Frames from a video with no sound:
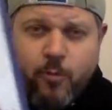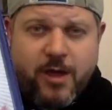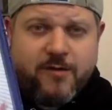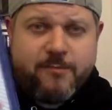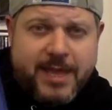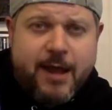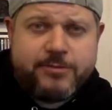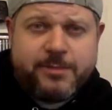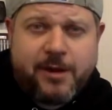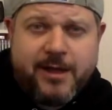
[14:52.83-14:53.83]
way of being able
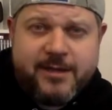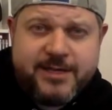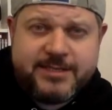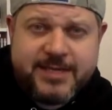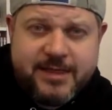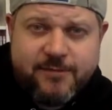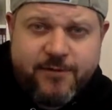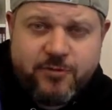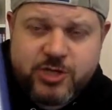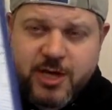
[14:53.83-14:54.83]
to play this in the
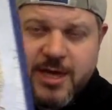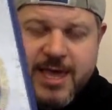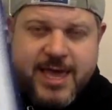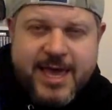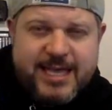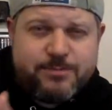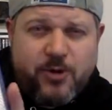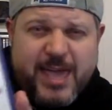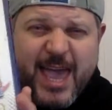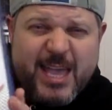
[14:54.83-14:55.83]
future is by
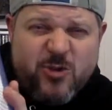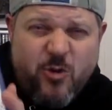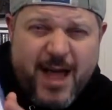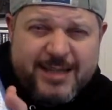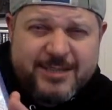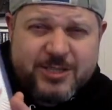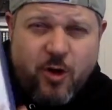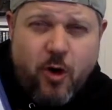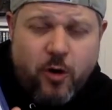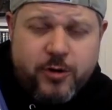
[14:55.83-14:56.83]
getting your hands
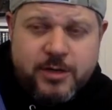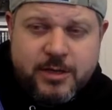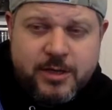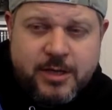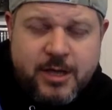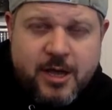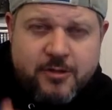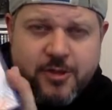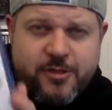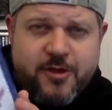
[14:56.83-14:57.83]
on
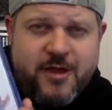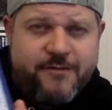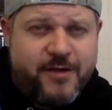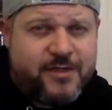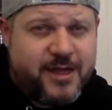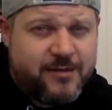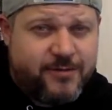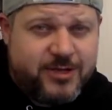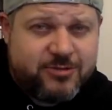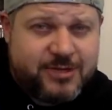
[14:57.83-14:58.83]
the 35th
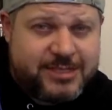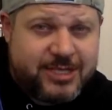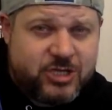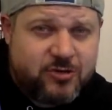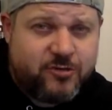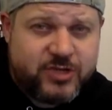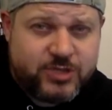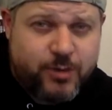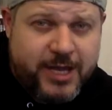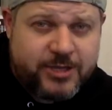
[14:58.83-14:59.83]
anniversary edition on the
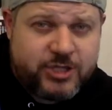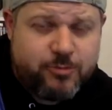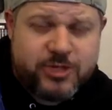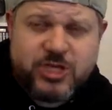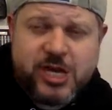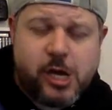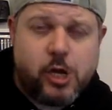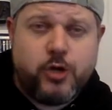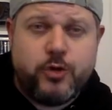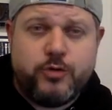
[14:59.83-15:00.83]
Switch, which
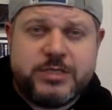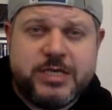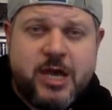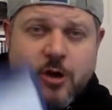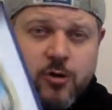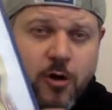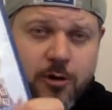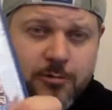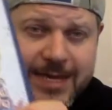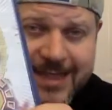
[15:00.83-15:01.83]
includes not only